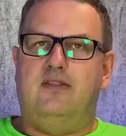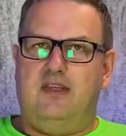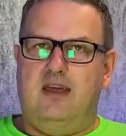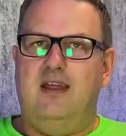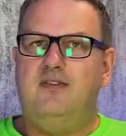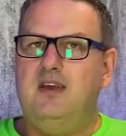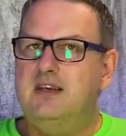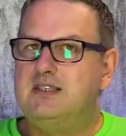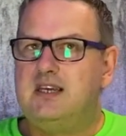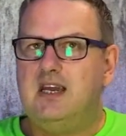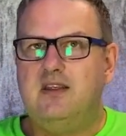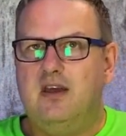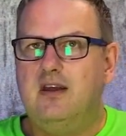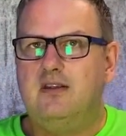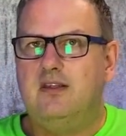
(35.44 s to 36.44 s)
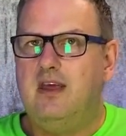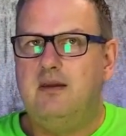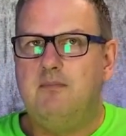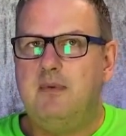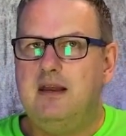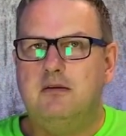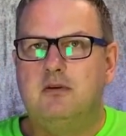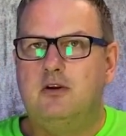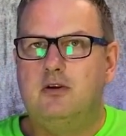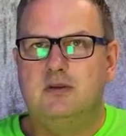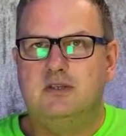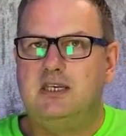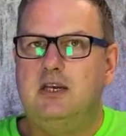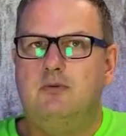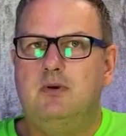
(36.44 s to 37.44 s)
And they say that they made
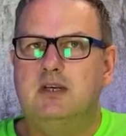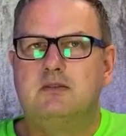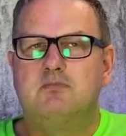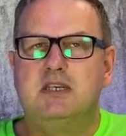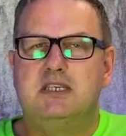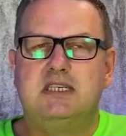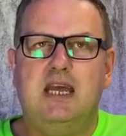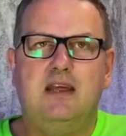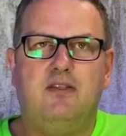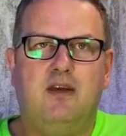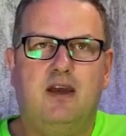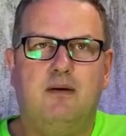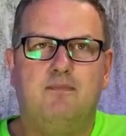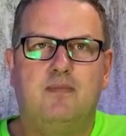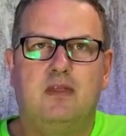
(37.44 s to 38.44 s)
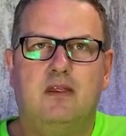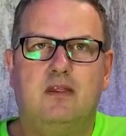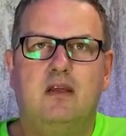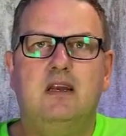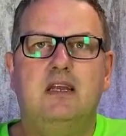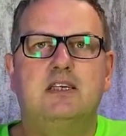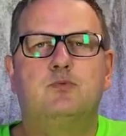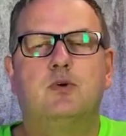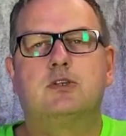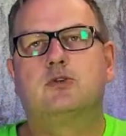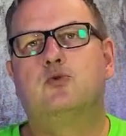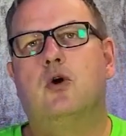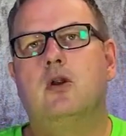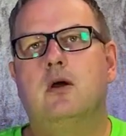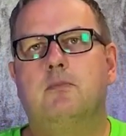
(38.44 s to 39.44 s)
a serious mistake there. The list was
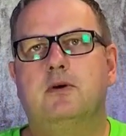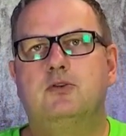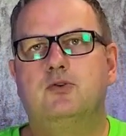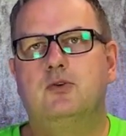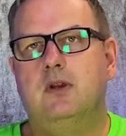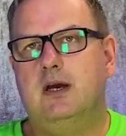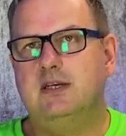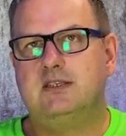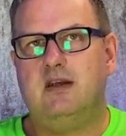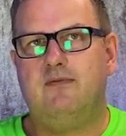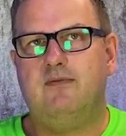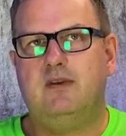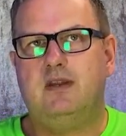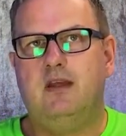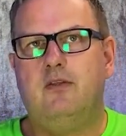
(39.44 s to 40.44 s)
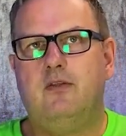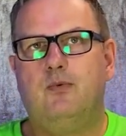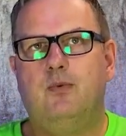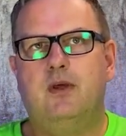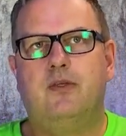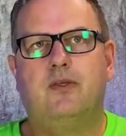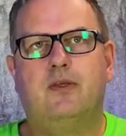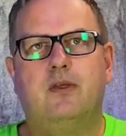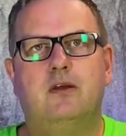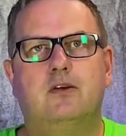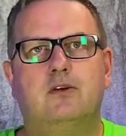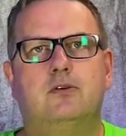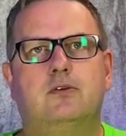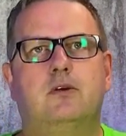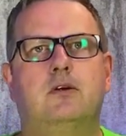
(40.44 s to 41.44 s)
drawn up on July 17th with
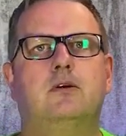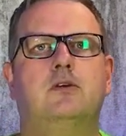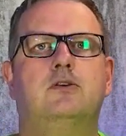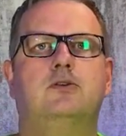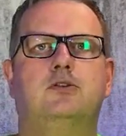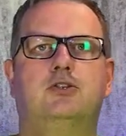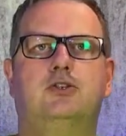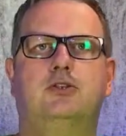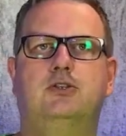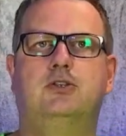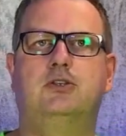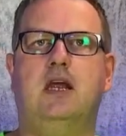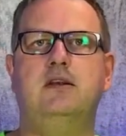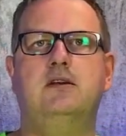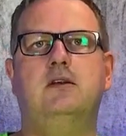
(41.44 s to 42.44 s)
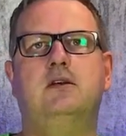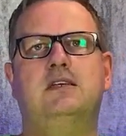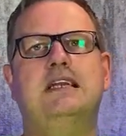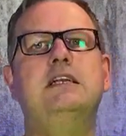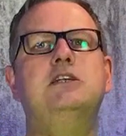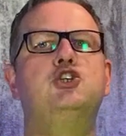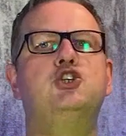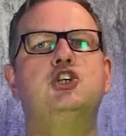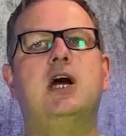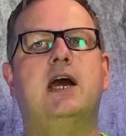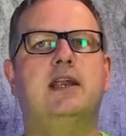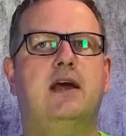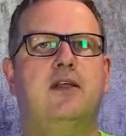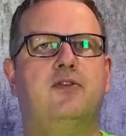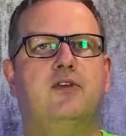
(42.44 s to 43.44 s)
Jan
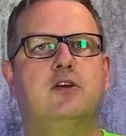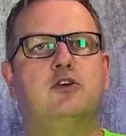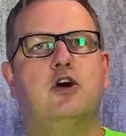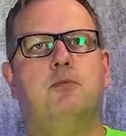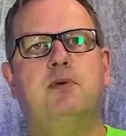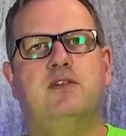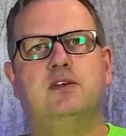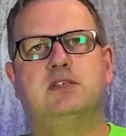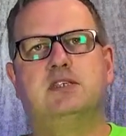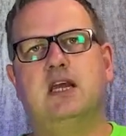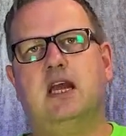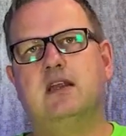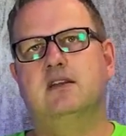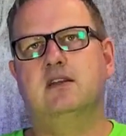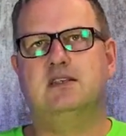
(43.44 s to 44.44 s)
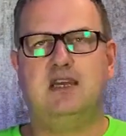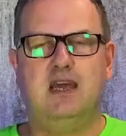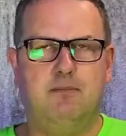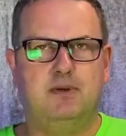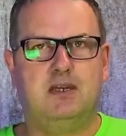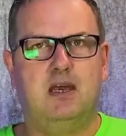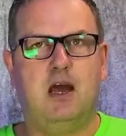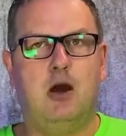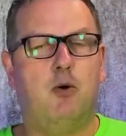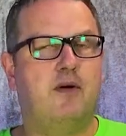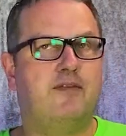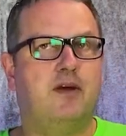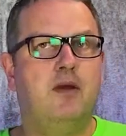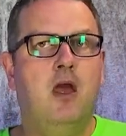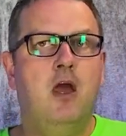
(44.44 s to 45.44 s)
Dilschneider at the top at the second attempt.
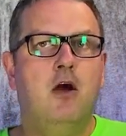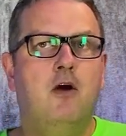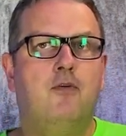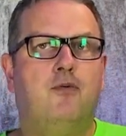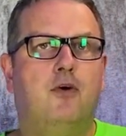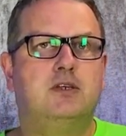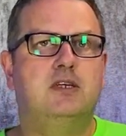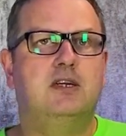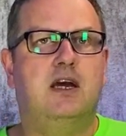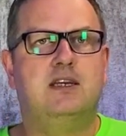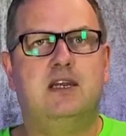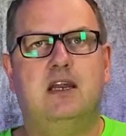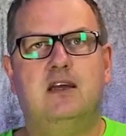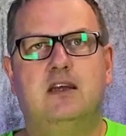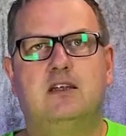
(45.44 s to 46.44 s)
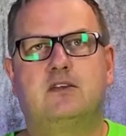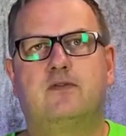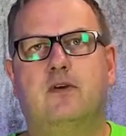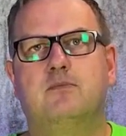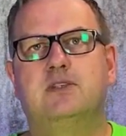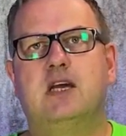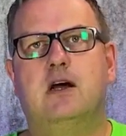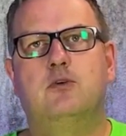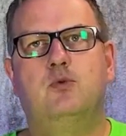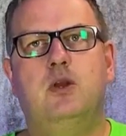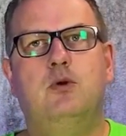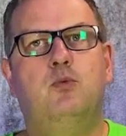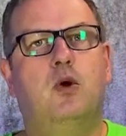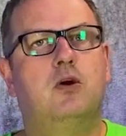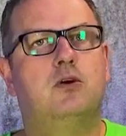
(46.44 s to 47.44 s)
However, 49 delegates from
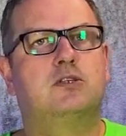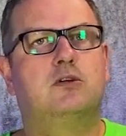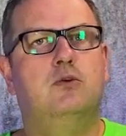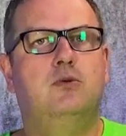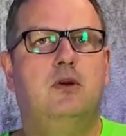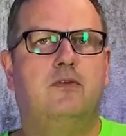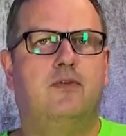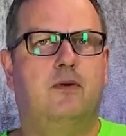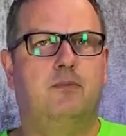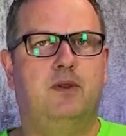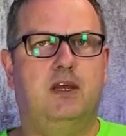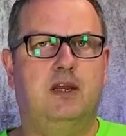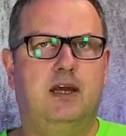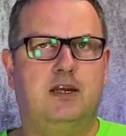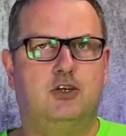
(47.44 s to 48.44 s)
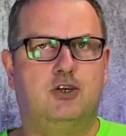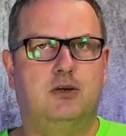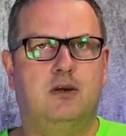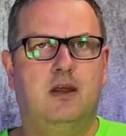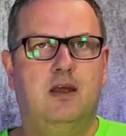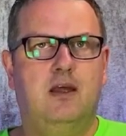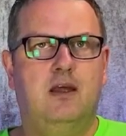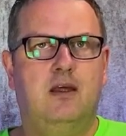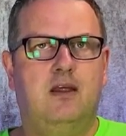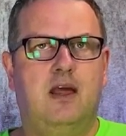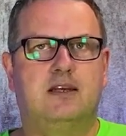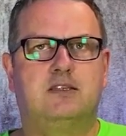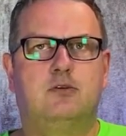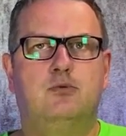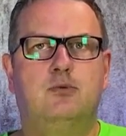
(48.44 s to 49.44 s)
Saarlouis were excluded from the election.
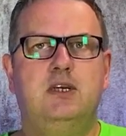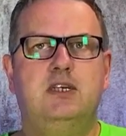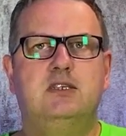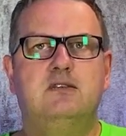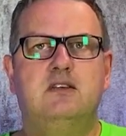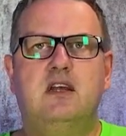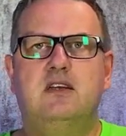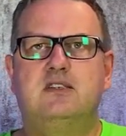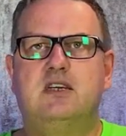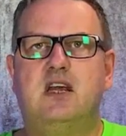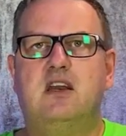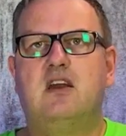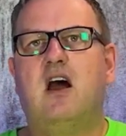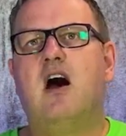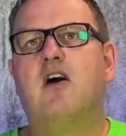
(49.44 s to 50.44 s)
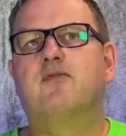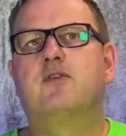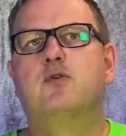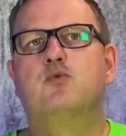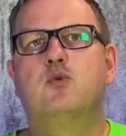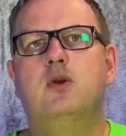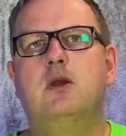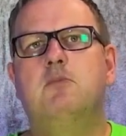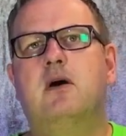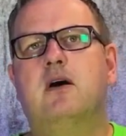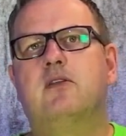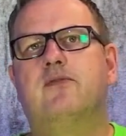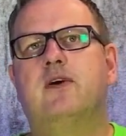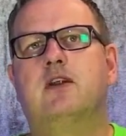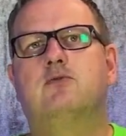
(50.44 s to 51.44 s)
As the reason, they said, after ruling by
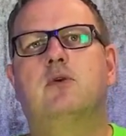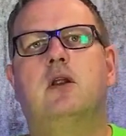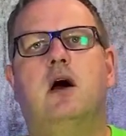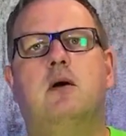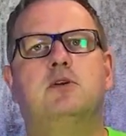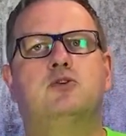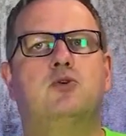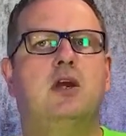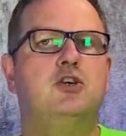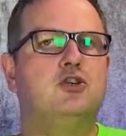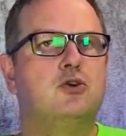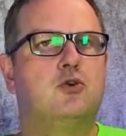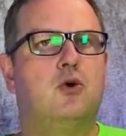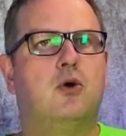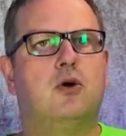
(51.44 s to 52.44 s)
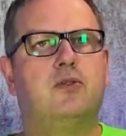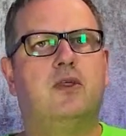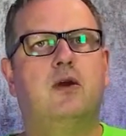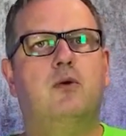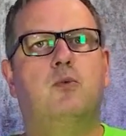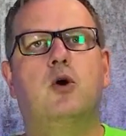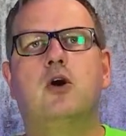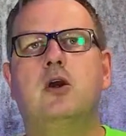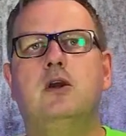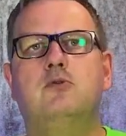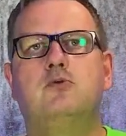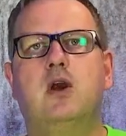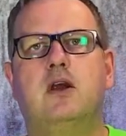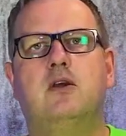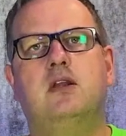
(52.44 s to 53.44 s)
the Federal Arbitration Court, there were
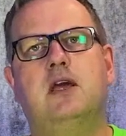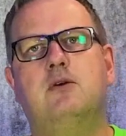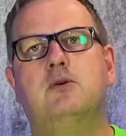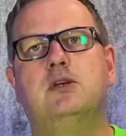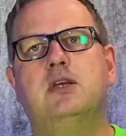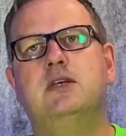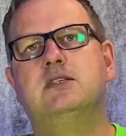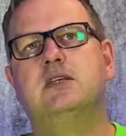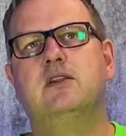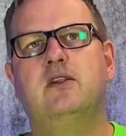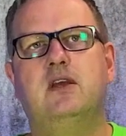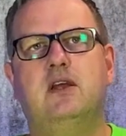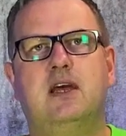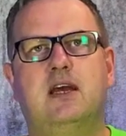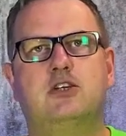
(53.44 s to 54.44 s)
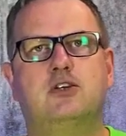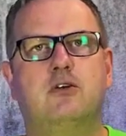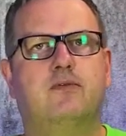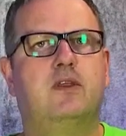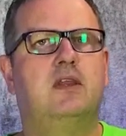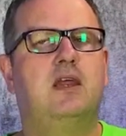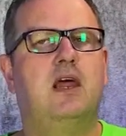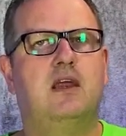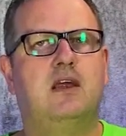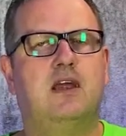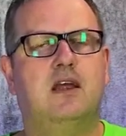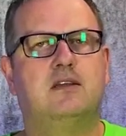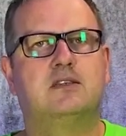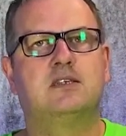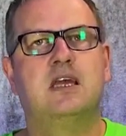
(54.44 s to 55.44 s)
irregularities in the election of the
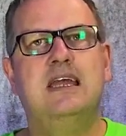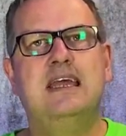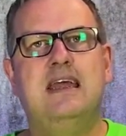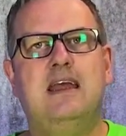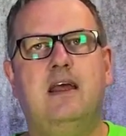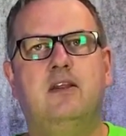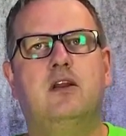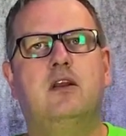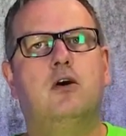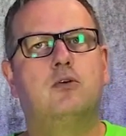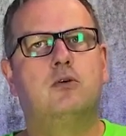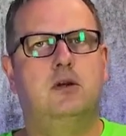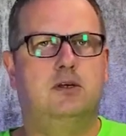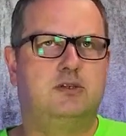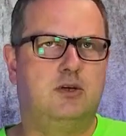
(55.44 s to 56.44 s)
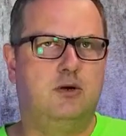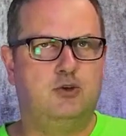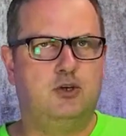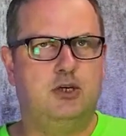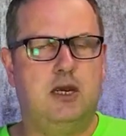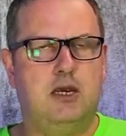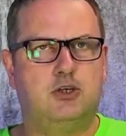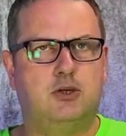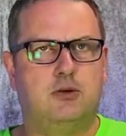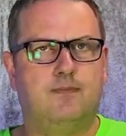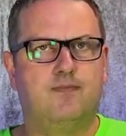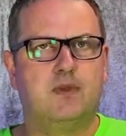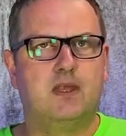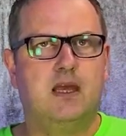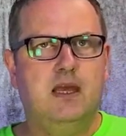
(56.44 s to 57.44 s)
delegates in the local association.
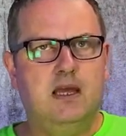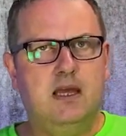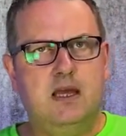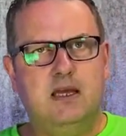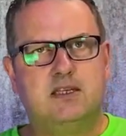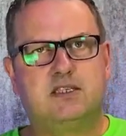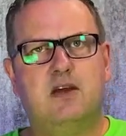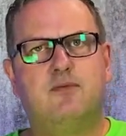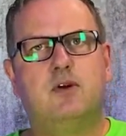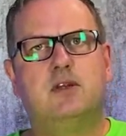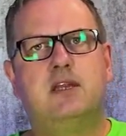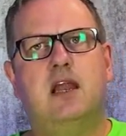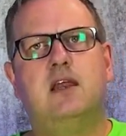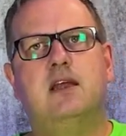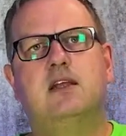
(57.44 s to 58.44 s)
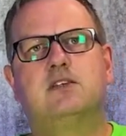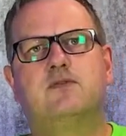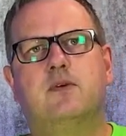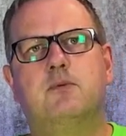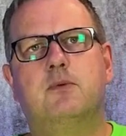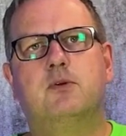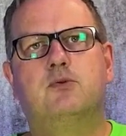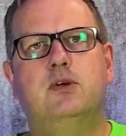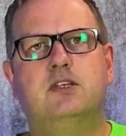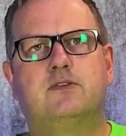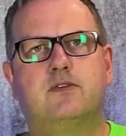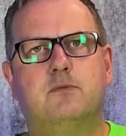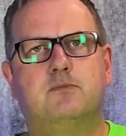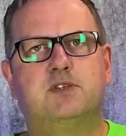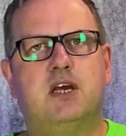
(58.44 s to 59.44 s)
Several delegates from the Greens
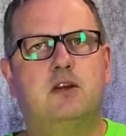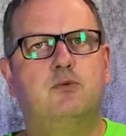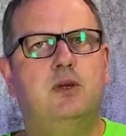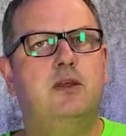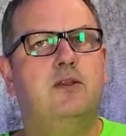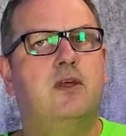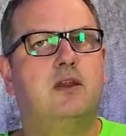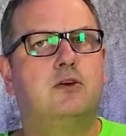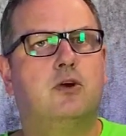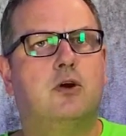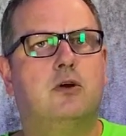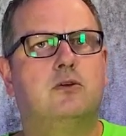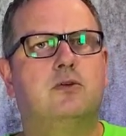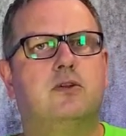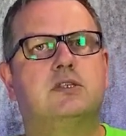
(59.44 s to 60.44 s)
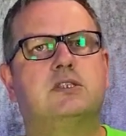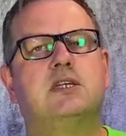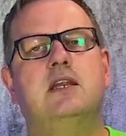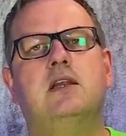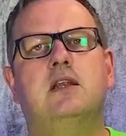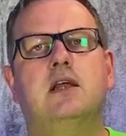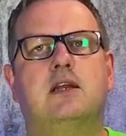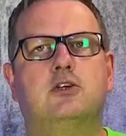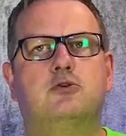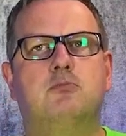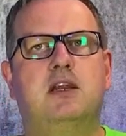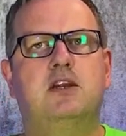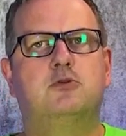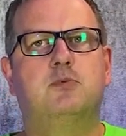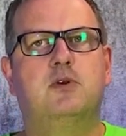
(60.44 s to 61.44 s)
from Saarlouis then turned to the state election
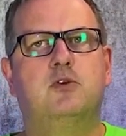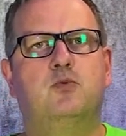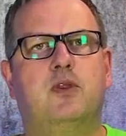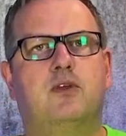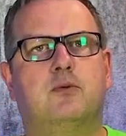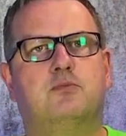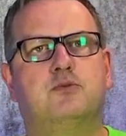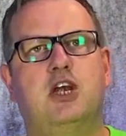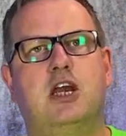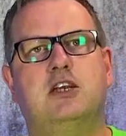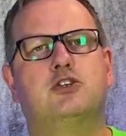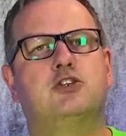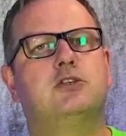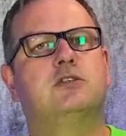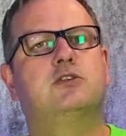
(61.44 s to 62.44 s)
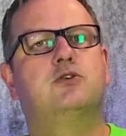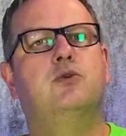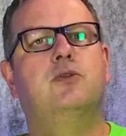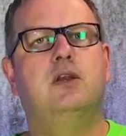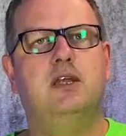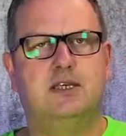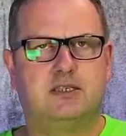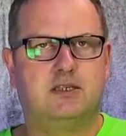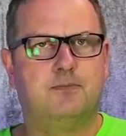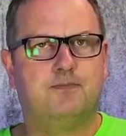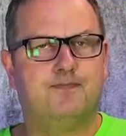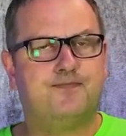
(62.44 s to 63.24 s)
management with objections to the list.